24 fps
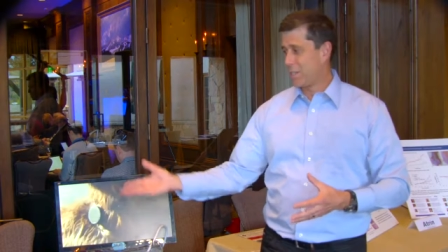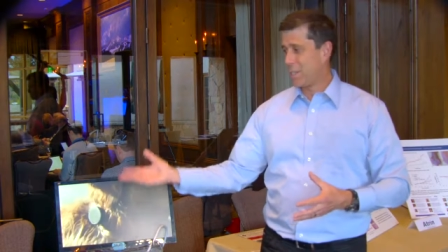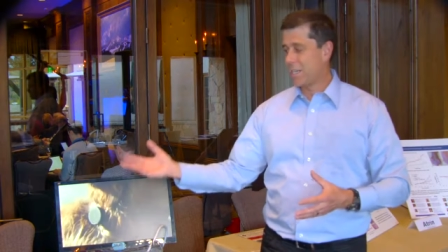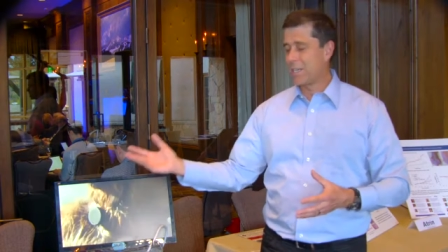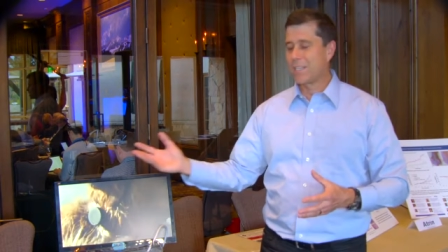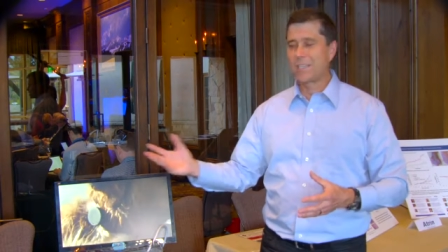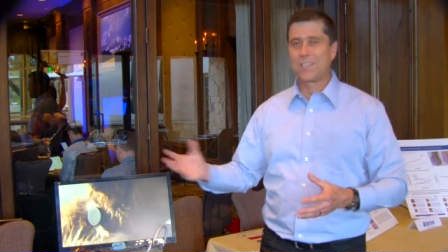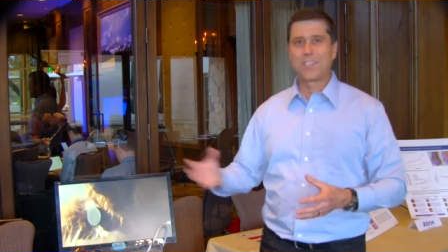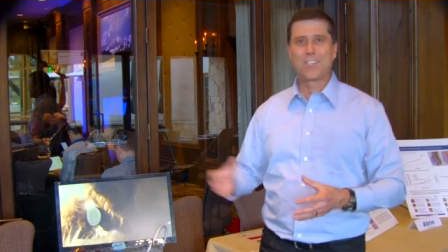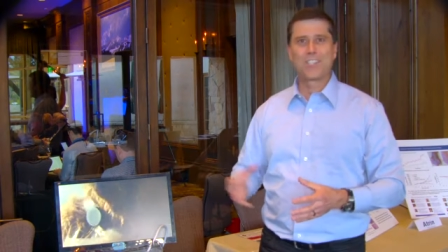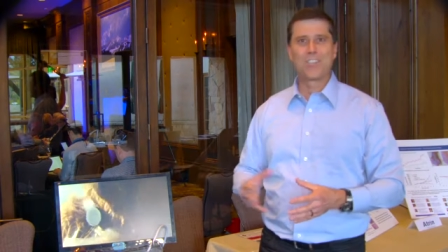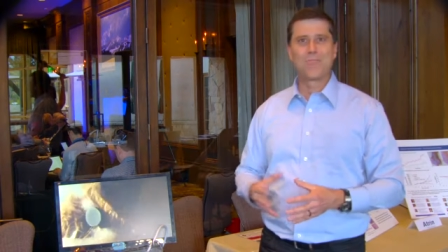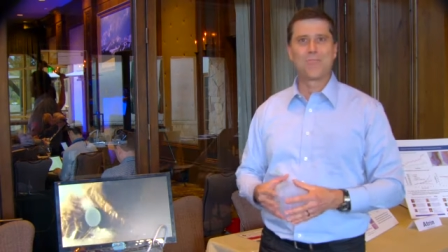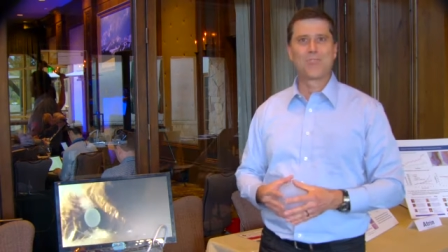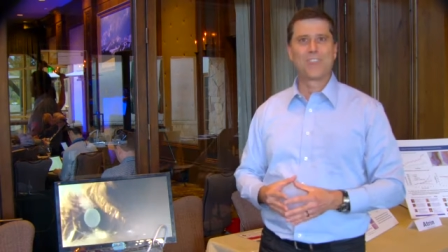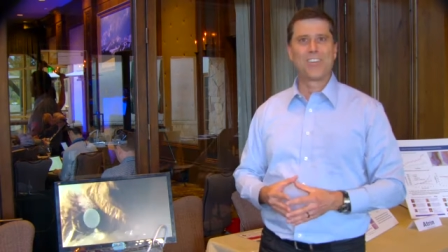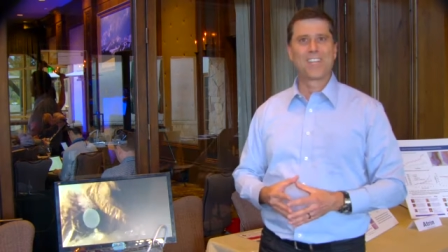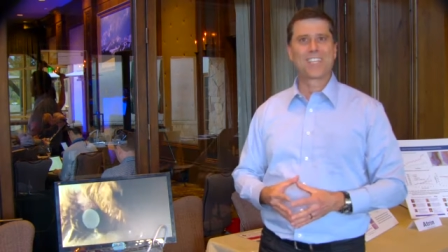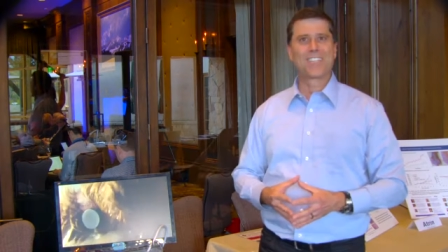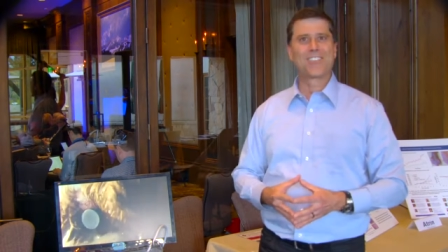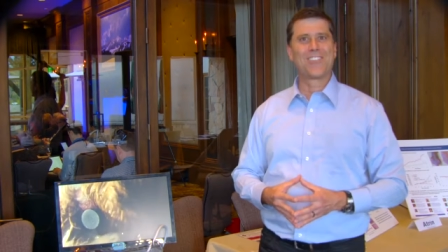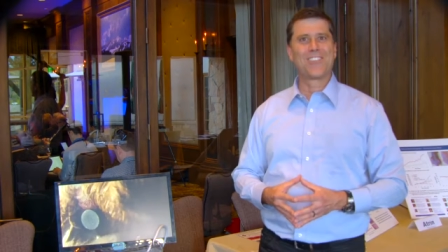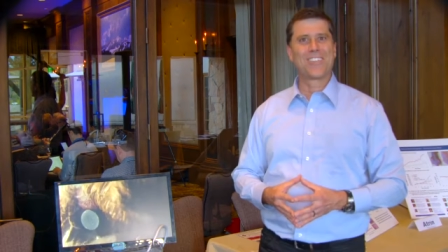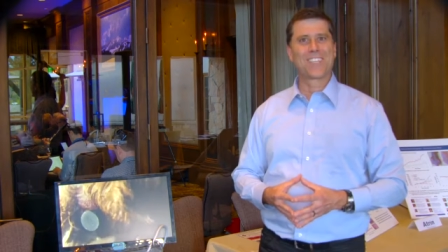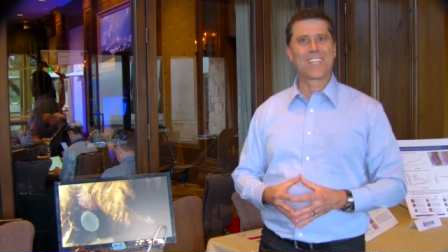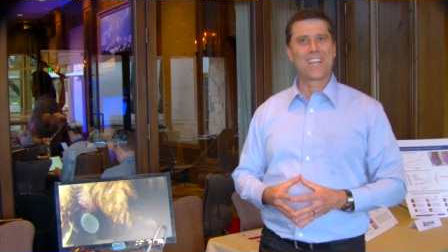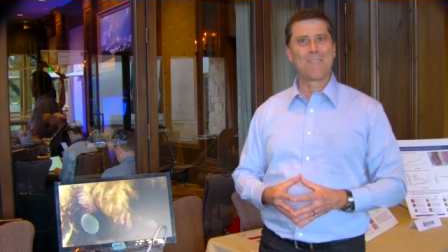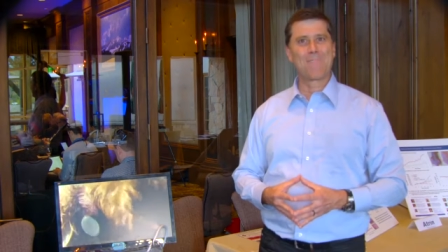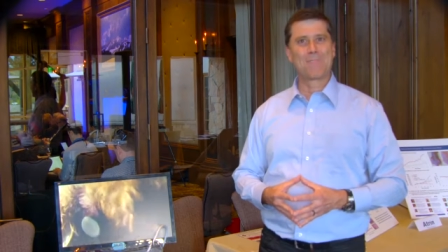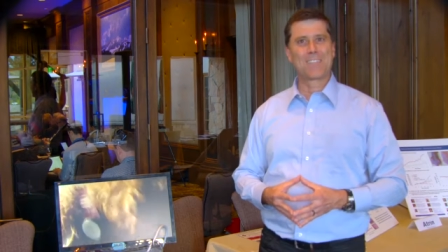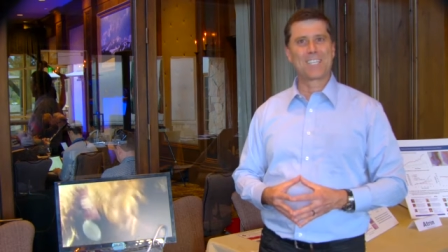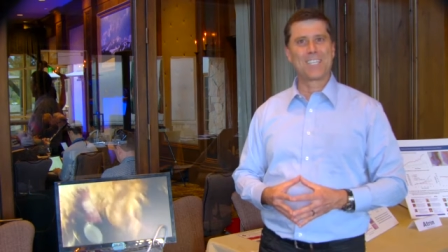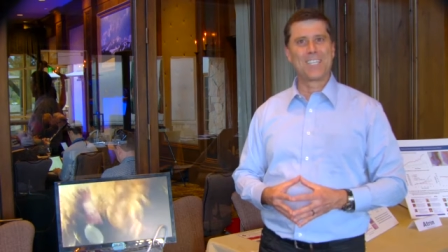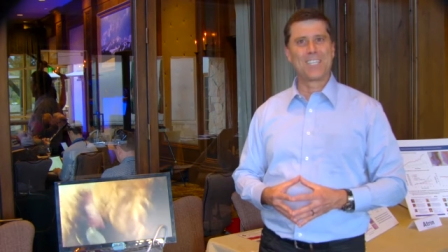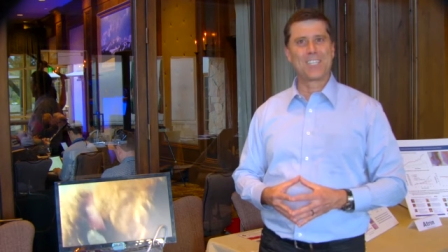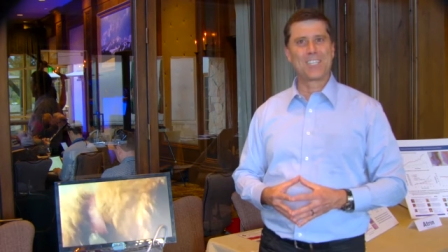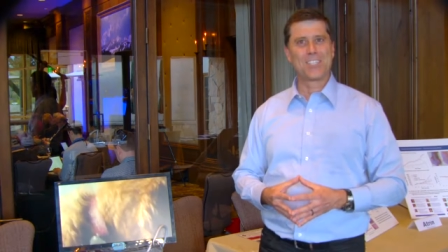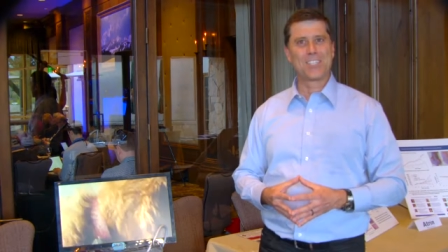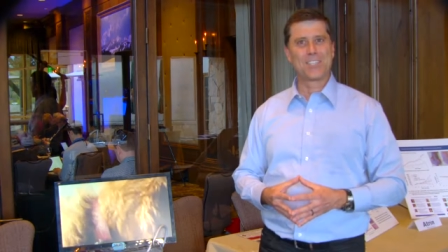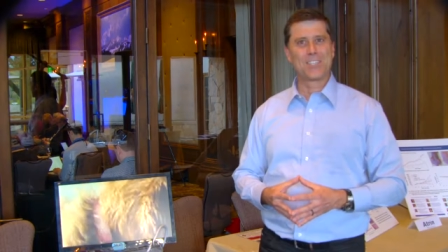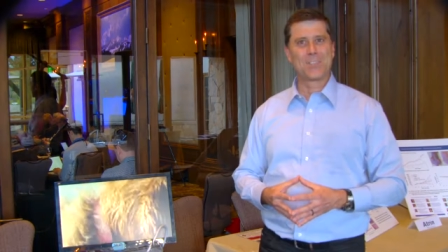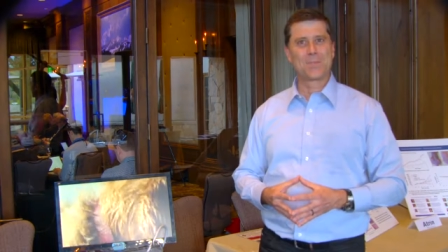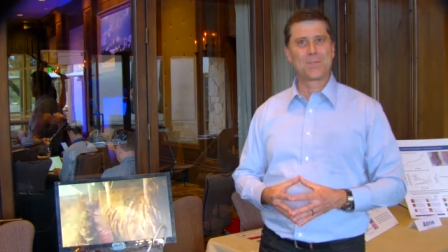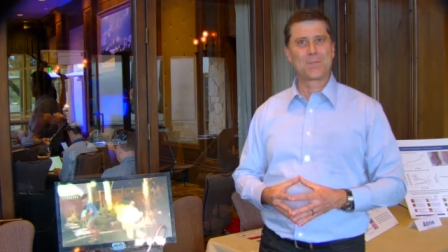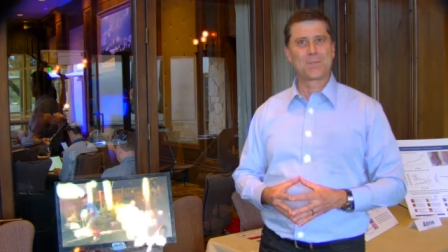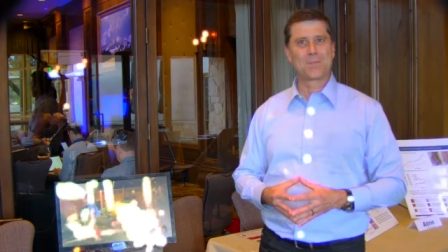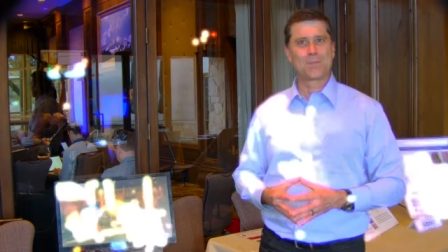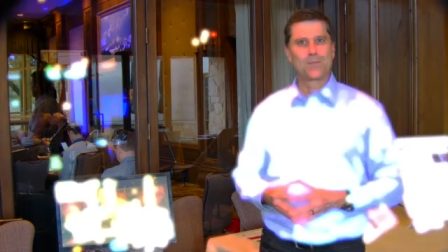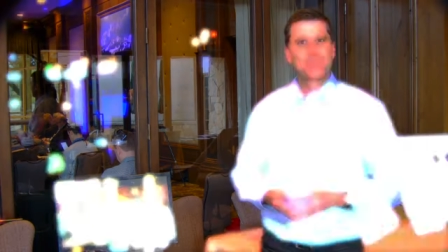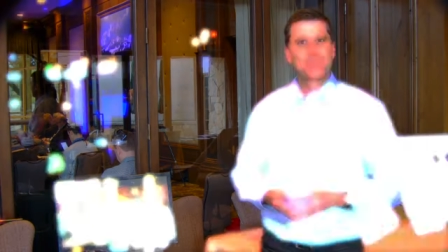and consumer electronic applications.